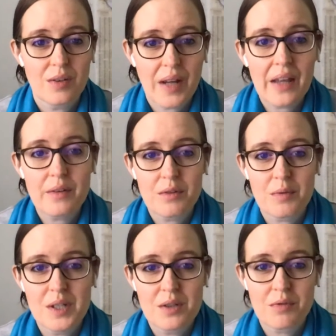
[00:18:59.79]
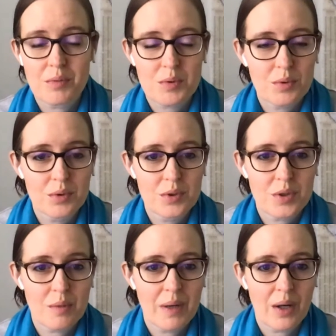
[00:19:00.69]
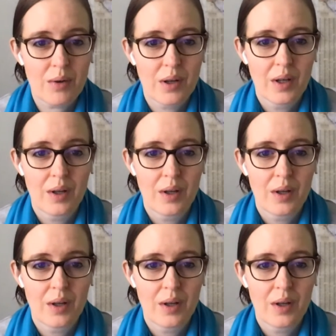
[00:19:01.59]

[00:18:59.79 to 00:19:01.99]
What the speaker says: gather information from schools about